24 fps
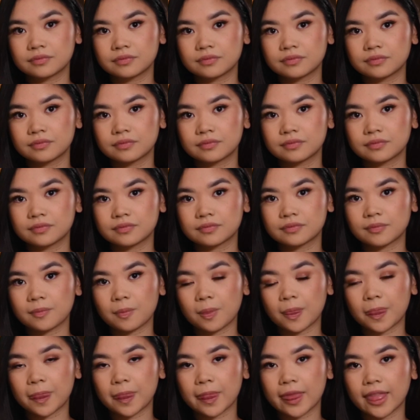
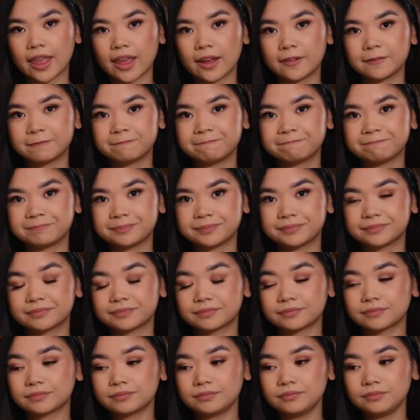
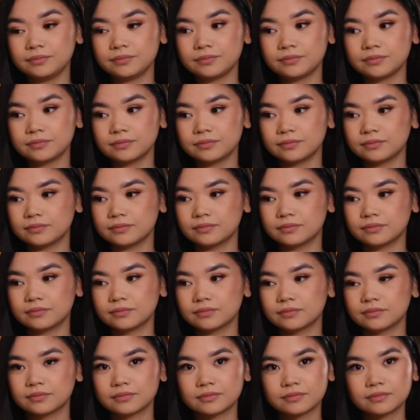
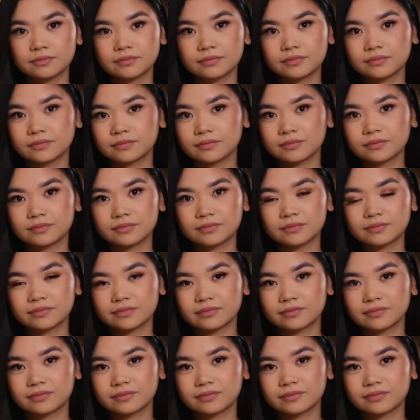(silent)